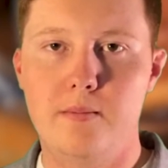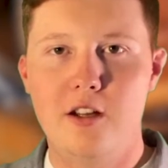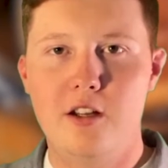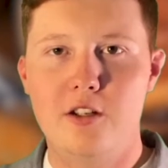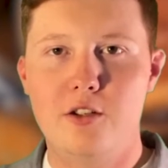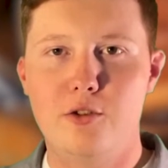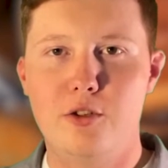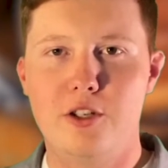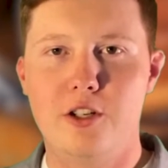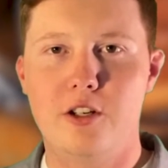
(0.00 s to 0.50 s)

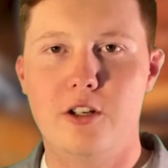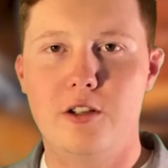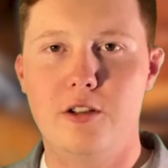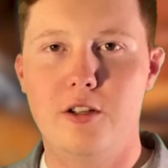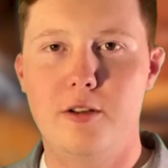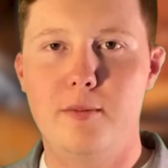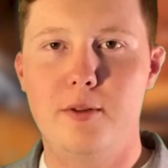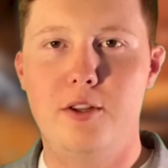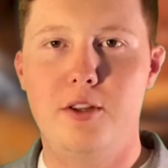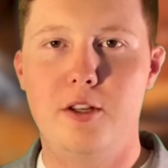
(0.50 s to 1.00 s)
It's really going to
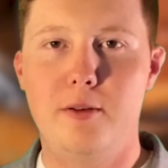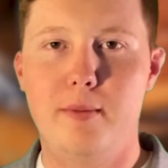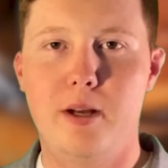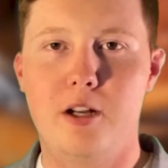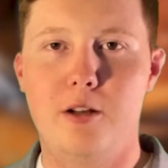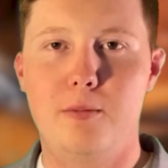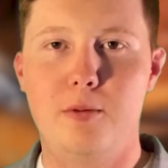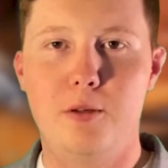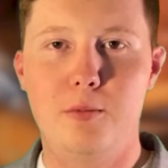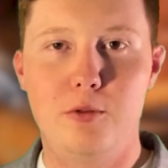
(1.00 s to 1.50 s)
limit the amount
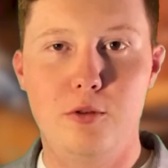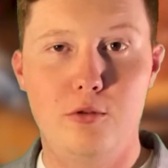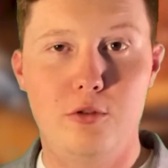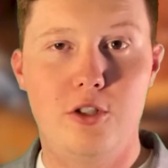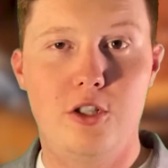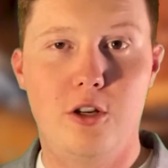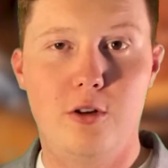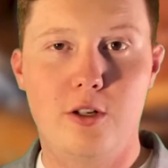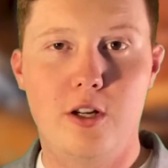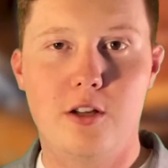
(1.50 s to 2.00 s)
of people who
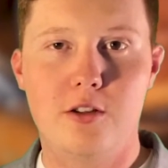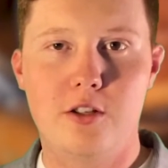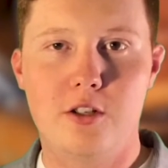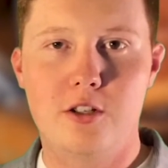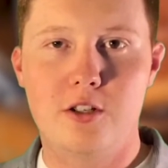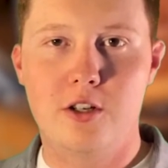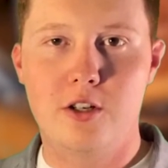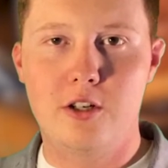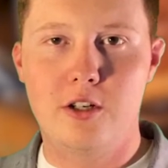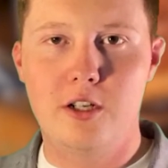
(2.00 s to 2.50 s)
choke on this
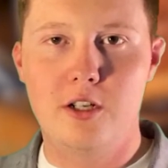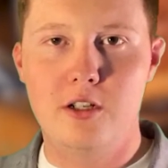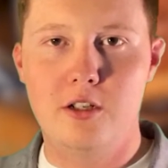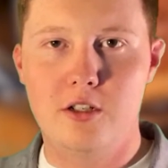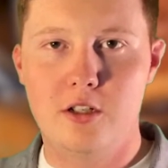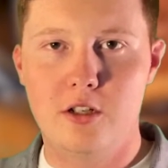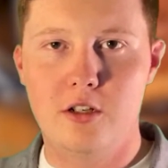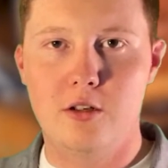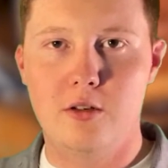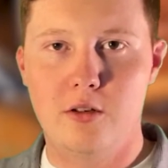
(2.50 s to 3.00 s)
turkey,
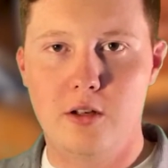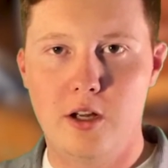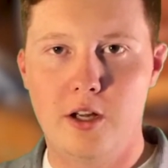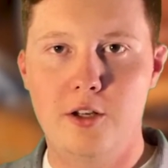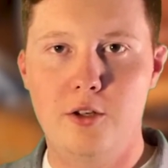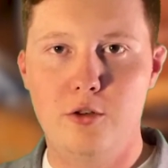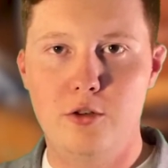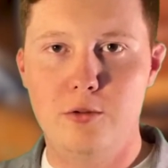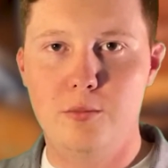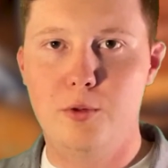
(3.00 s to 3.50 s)
so I
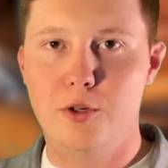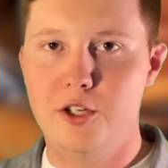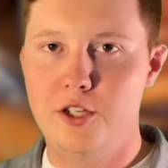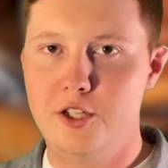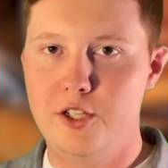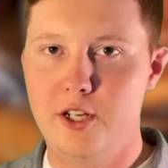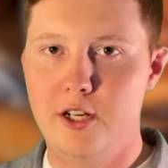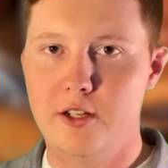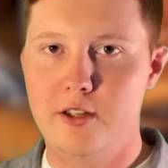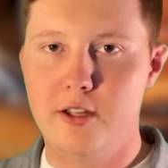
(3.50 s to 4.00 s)
do
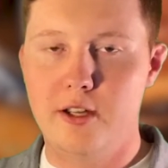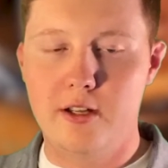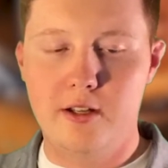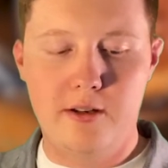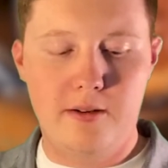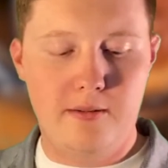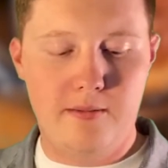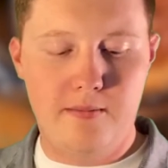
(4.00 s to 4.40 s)
appreciate that.